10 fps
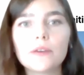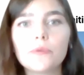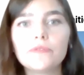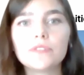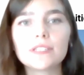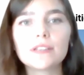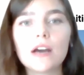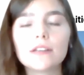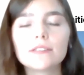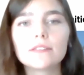that we've
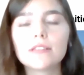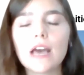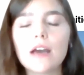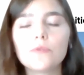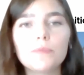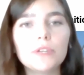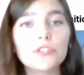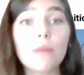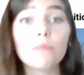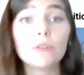discussed that would be
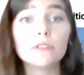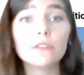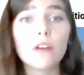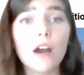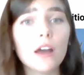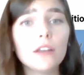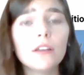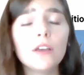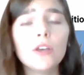trampled on.